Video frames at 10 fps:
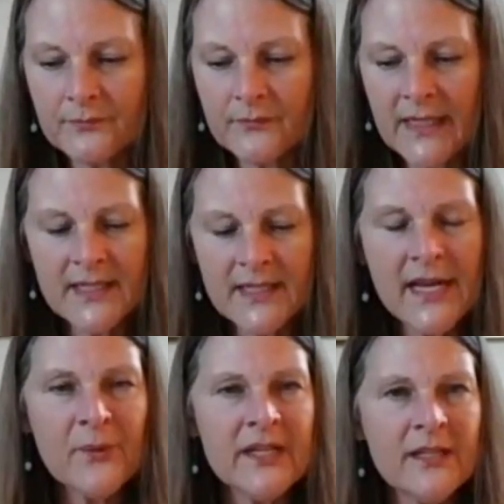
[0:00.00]
And I said,
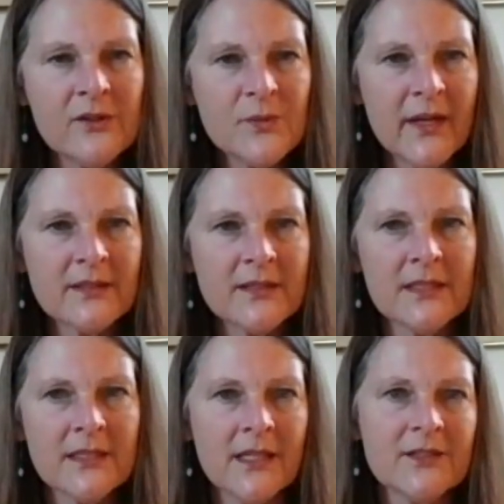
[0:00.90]
now when he goes back to
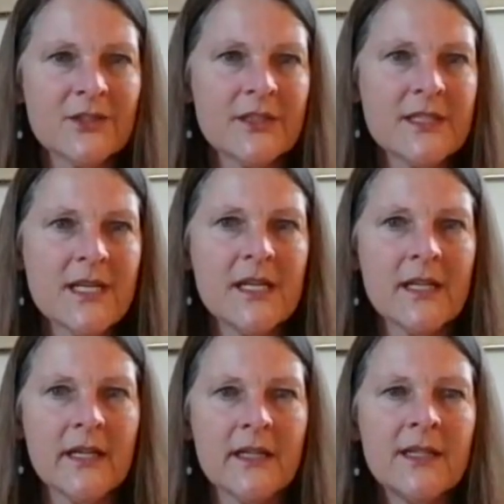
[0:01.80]
the doctor, are they
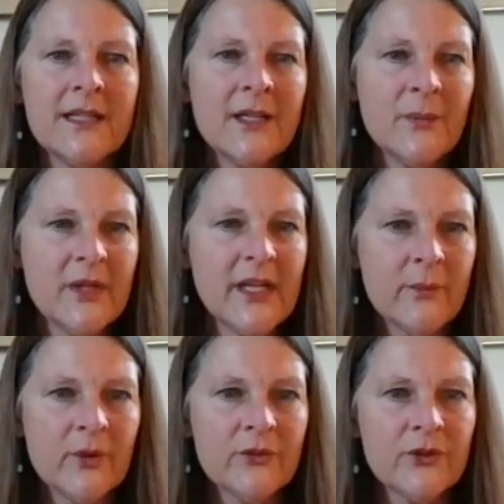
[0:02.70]
going to be
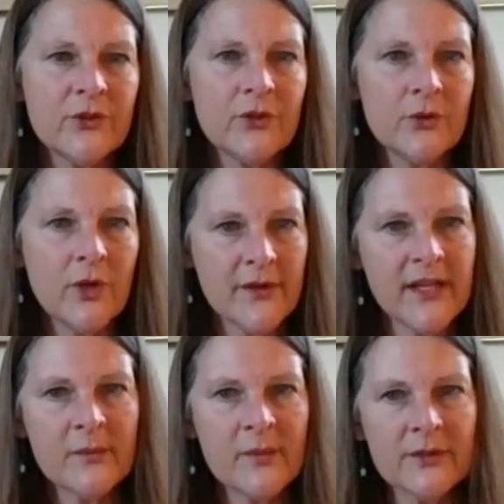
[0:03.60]
able
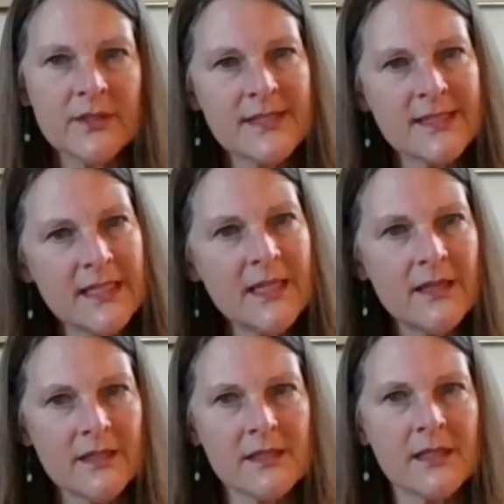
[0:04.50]
to see
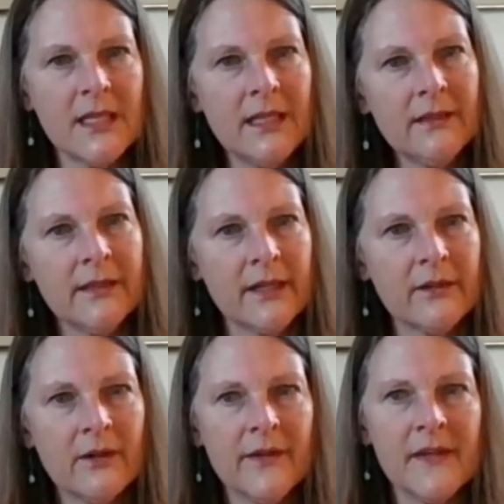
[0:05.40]
this
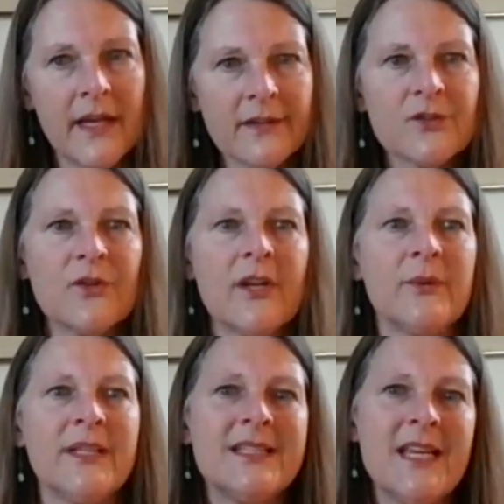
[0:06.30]
healing on the x-ray
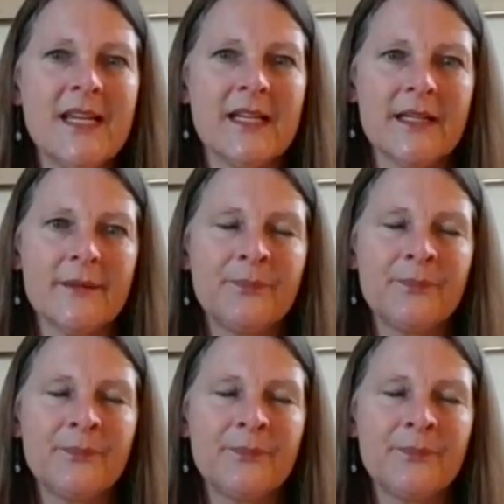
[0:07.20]
when they take it?